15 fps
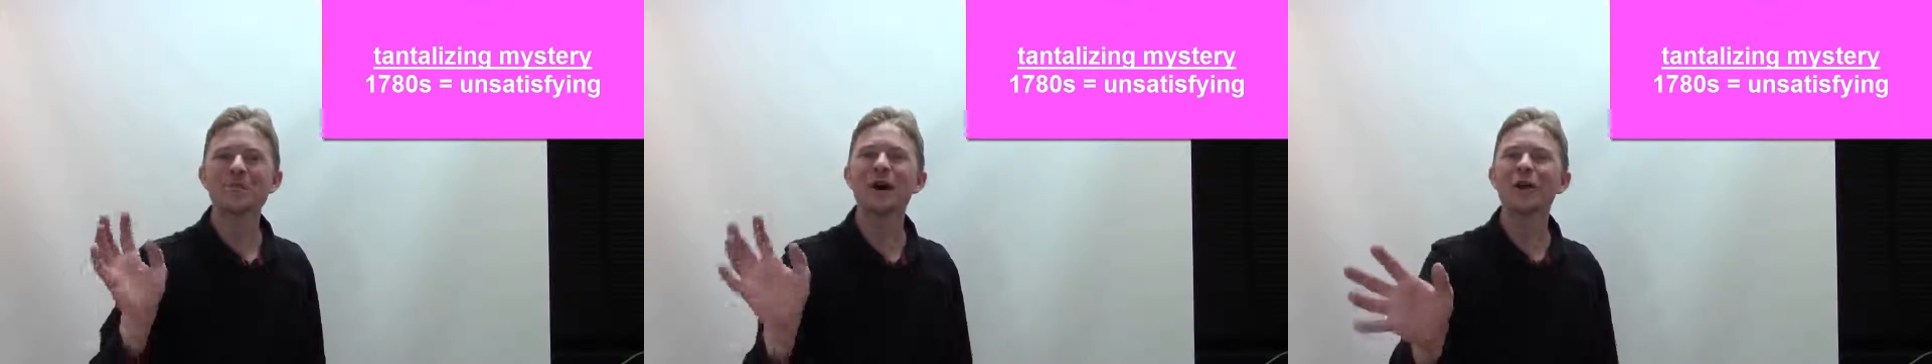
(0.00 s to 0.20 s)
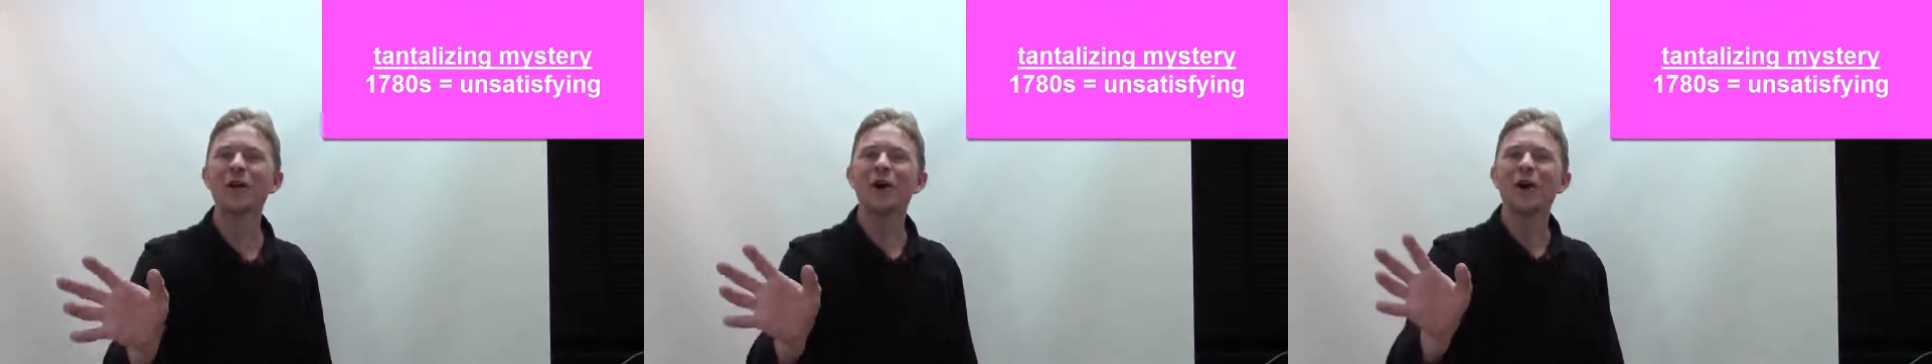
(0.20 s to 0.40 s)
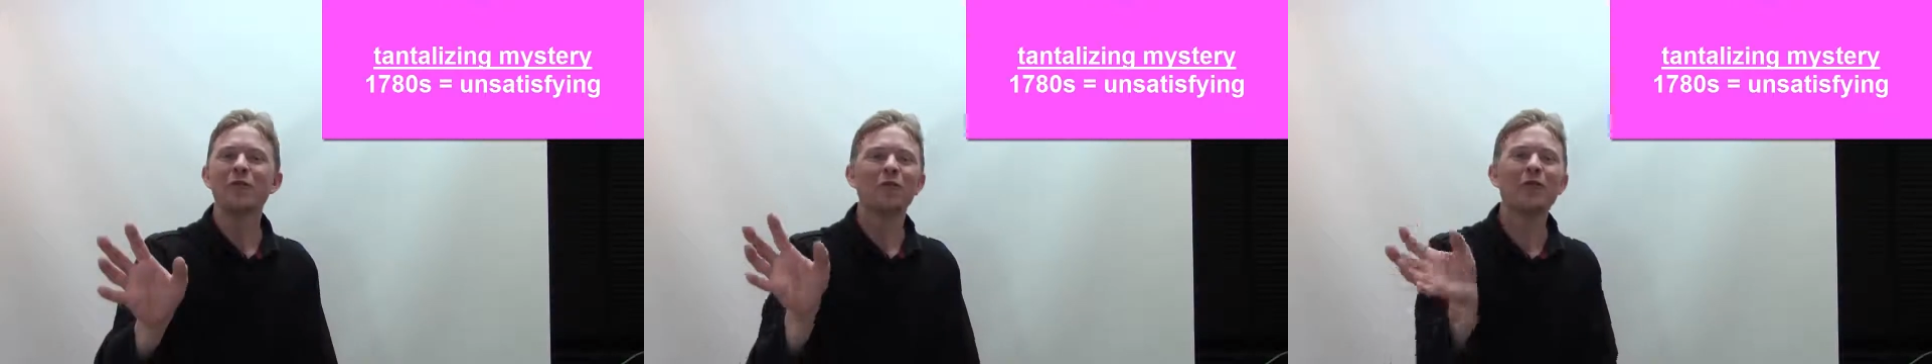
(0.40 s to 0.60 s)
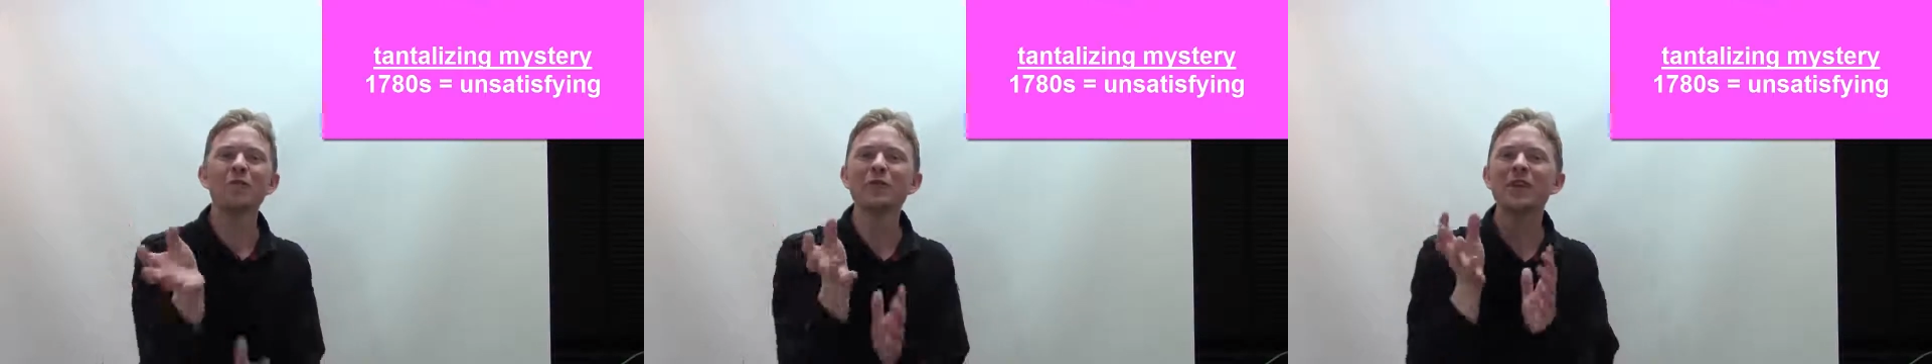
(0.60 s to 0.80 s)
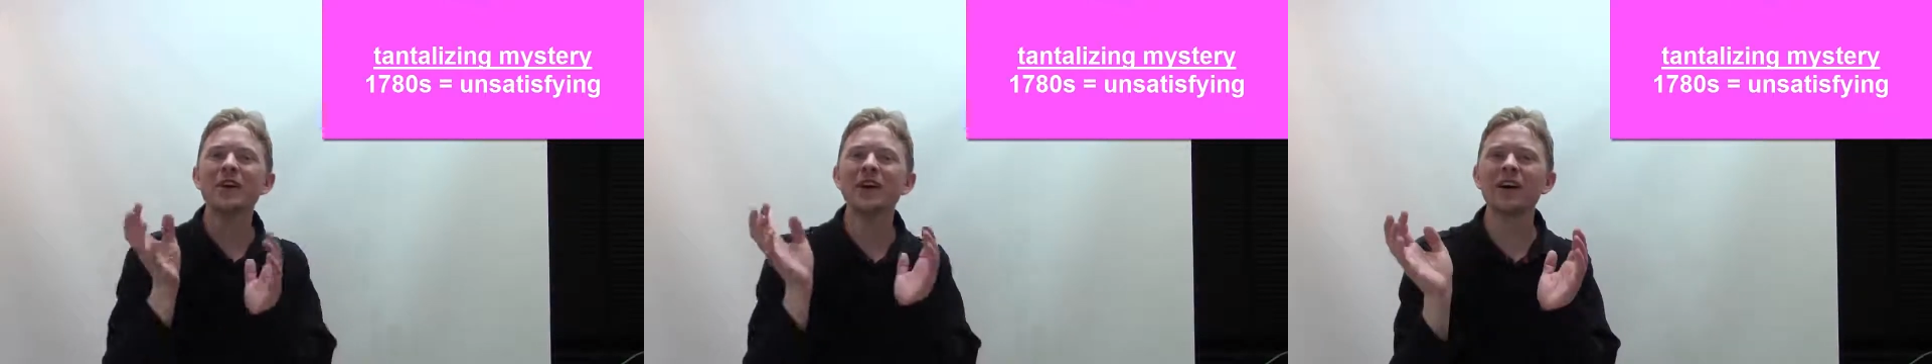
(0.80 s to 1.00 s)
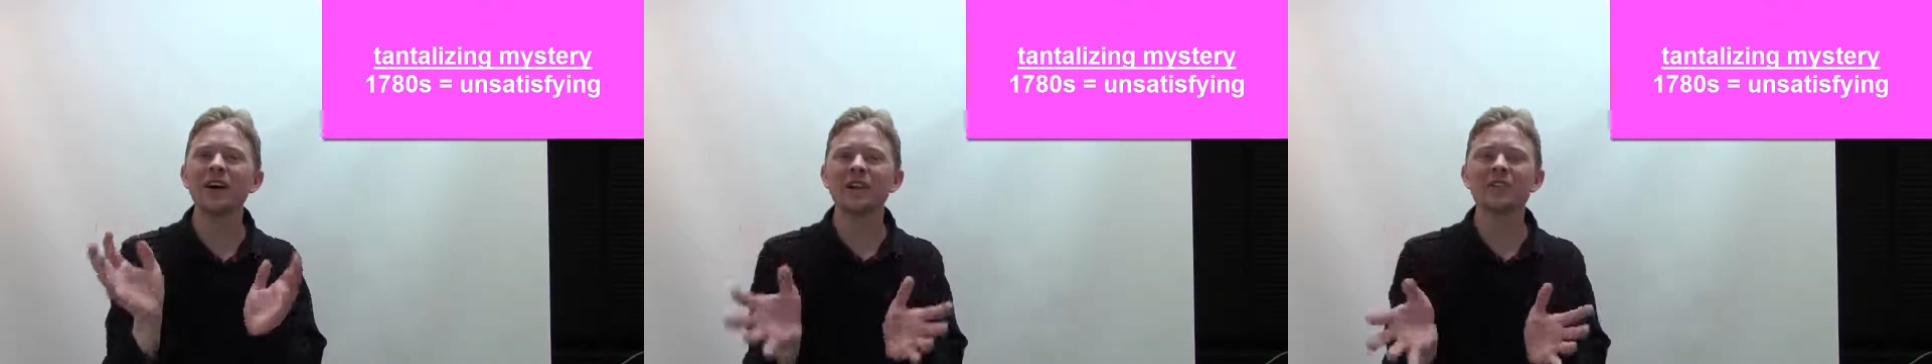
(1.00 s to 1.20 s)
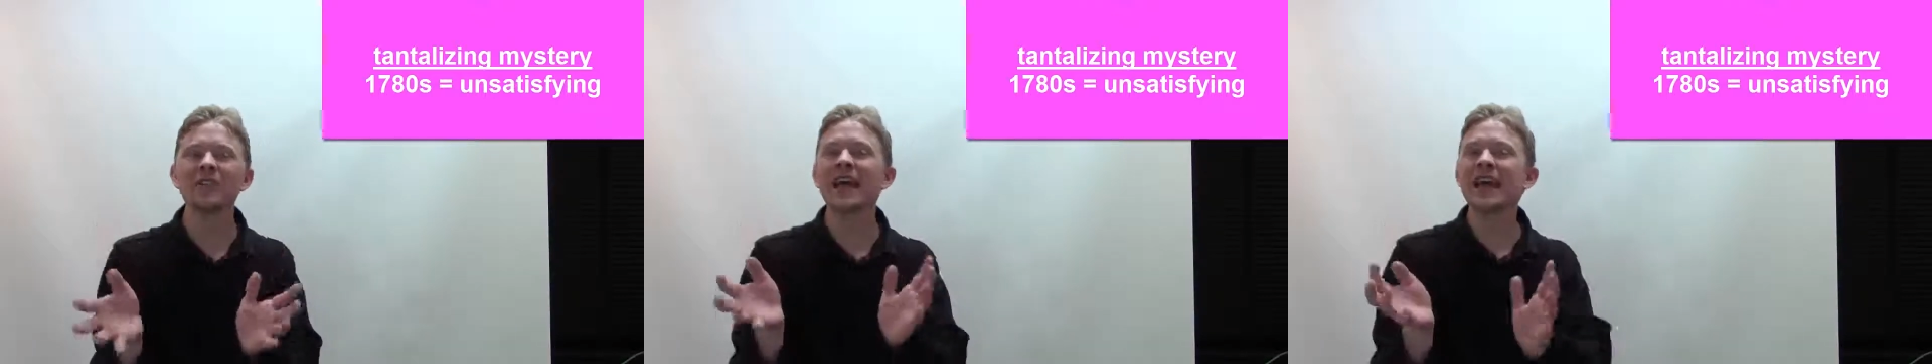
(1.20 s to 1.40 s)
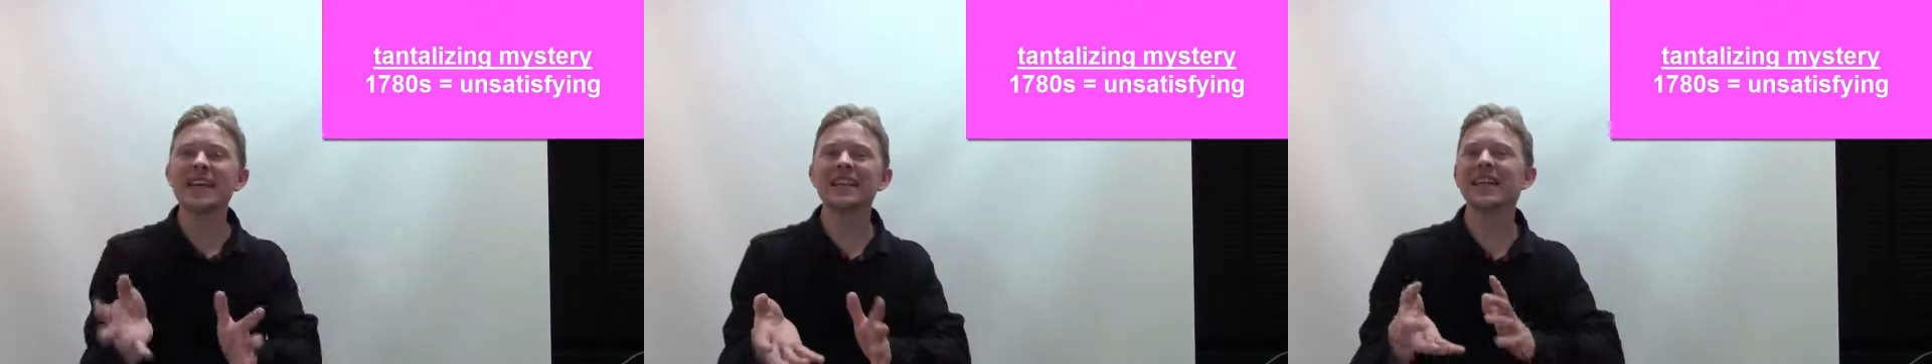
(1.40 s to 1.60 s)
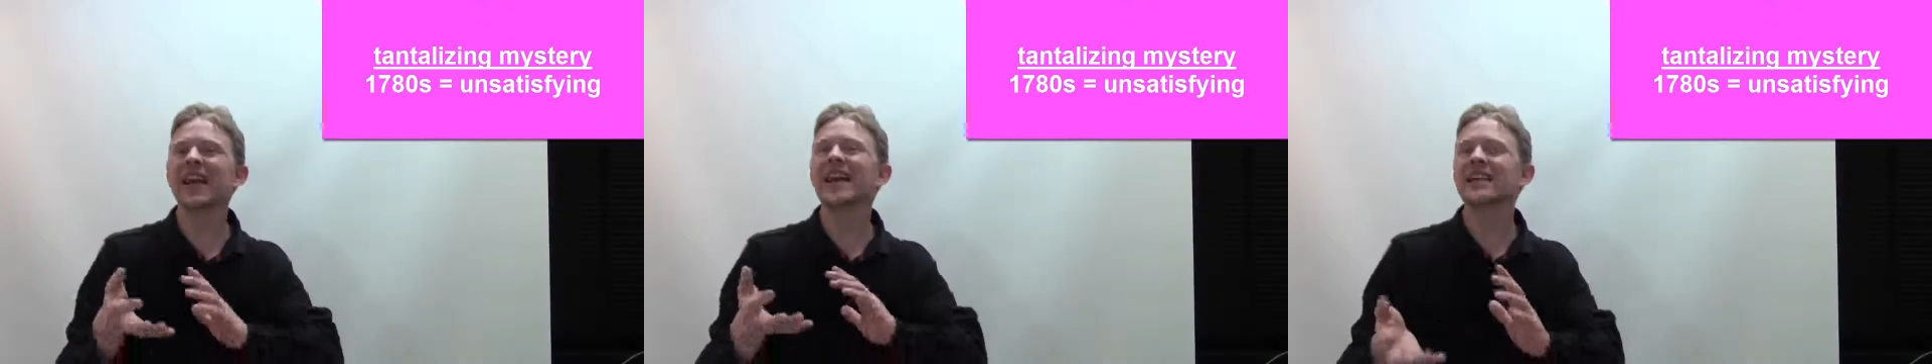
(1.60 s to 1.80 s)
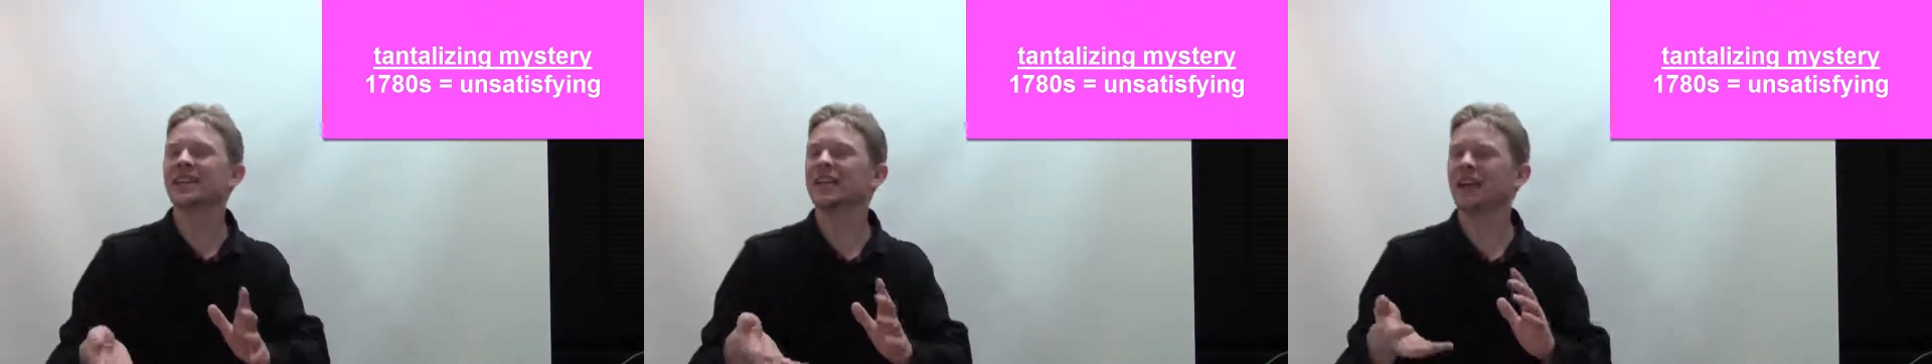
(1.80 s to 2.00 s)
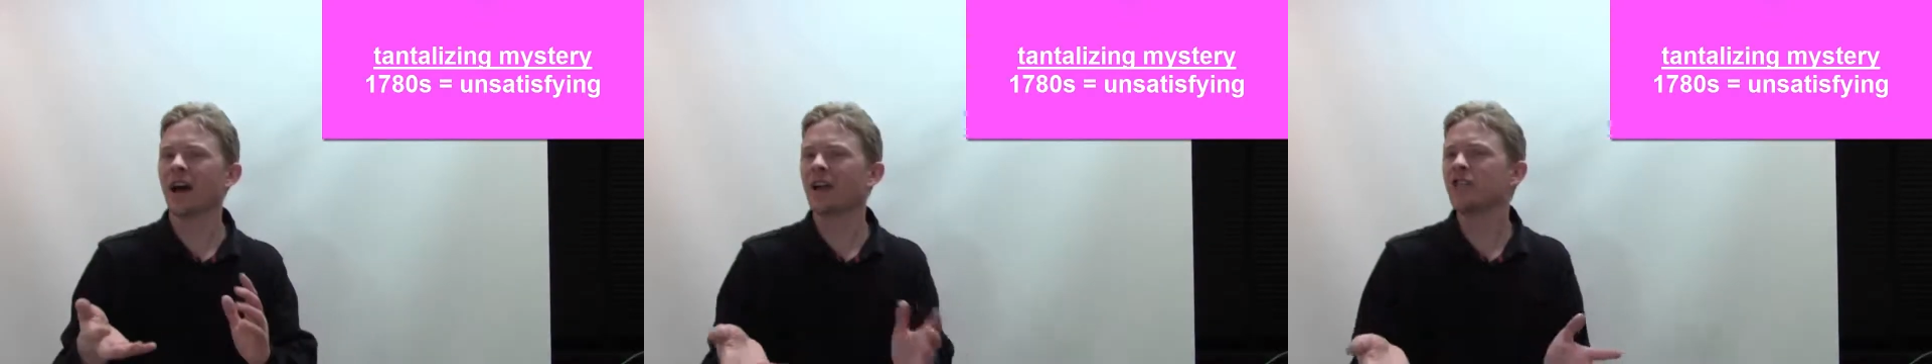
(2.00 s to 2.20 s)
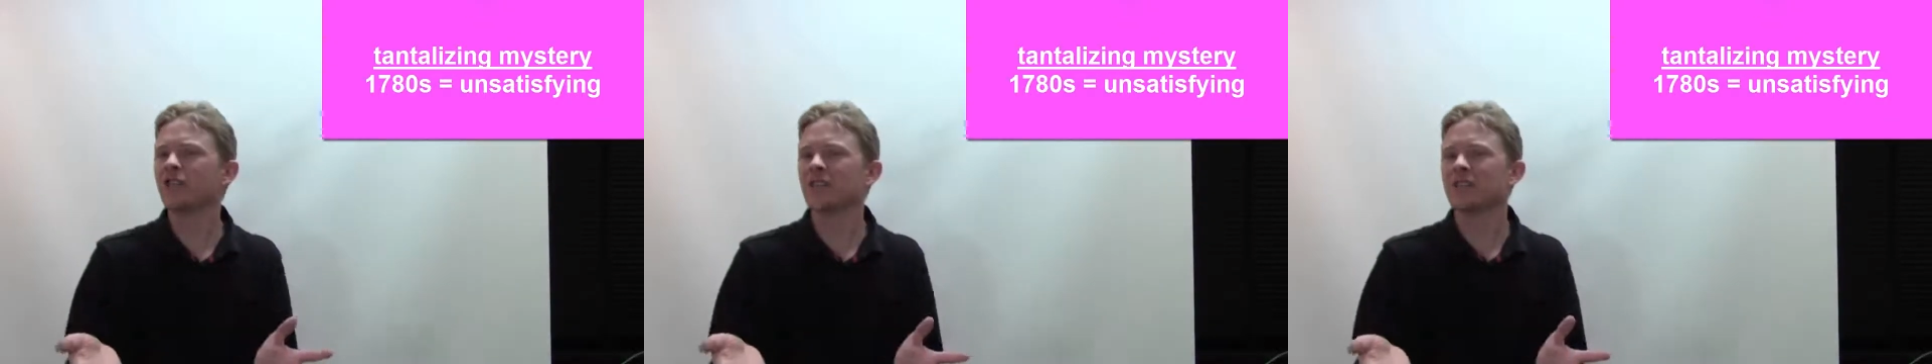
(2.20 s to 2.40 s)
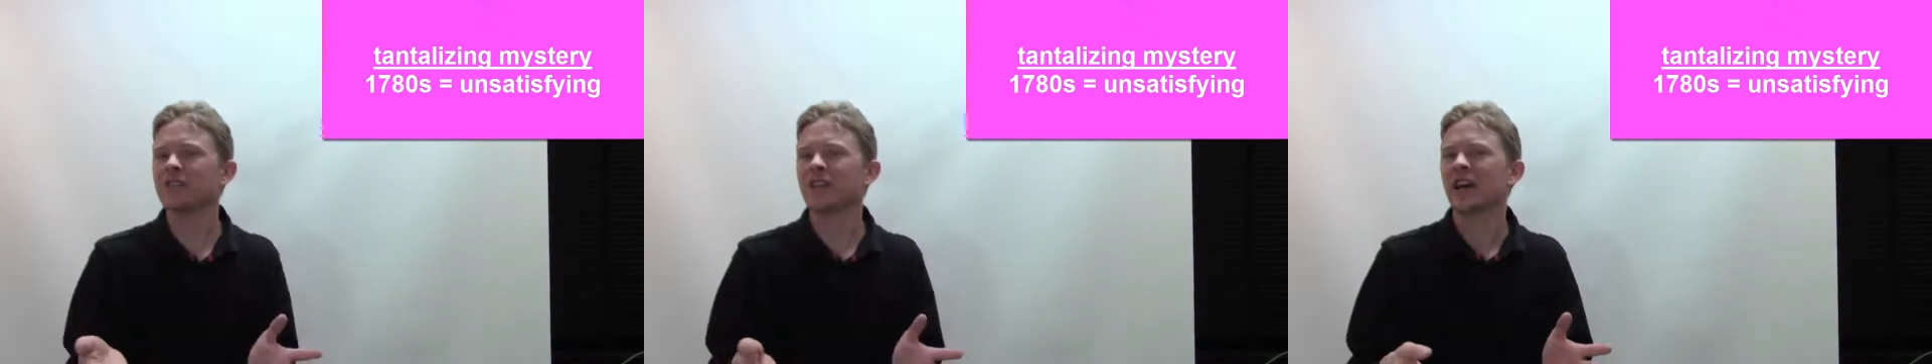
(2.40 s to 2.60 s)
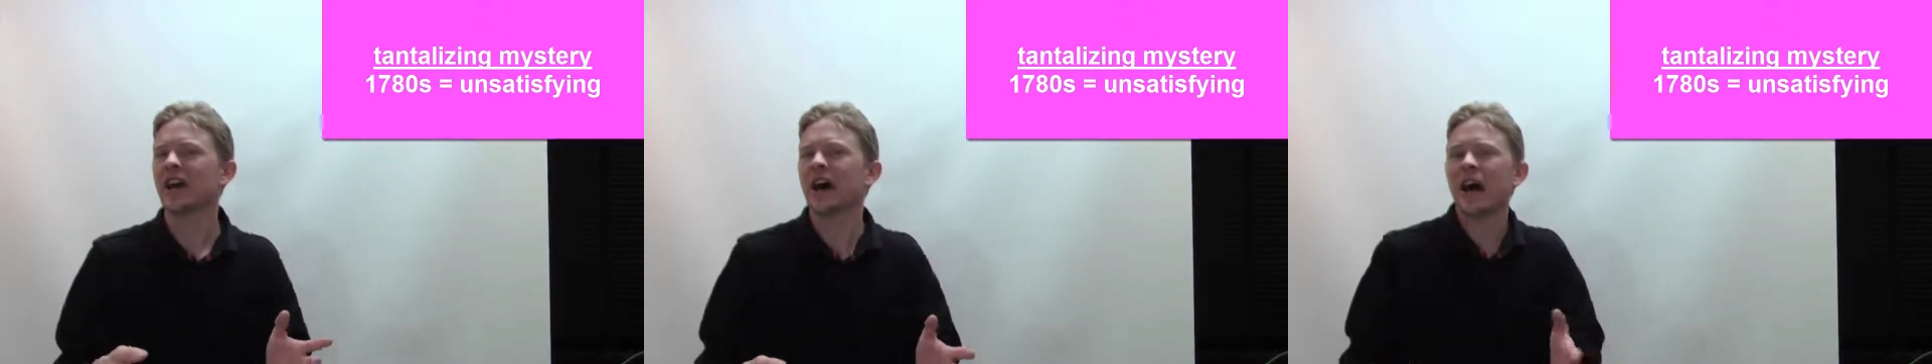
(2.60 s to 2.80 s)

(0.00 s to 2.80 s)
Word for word: but from the late 1800s,